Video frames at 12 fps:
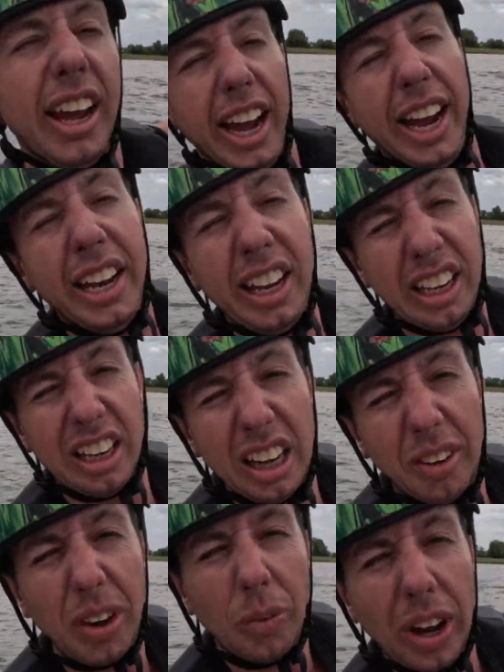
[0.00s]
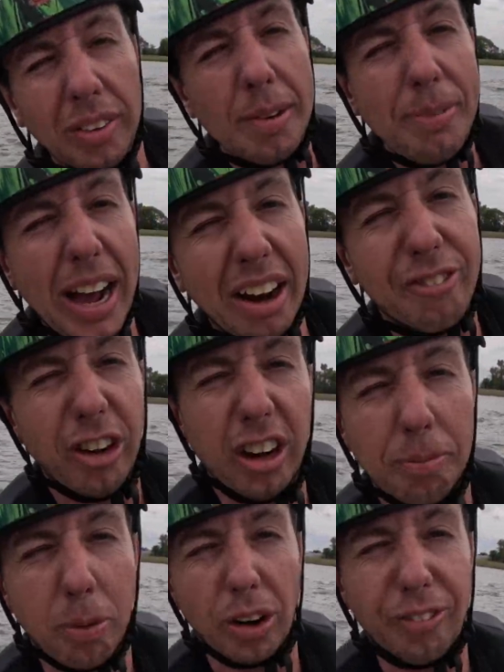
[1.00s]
and then a little bit of weight on my back foot, board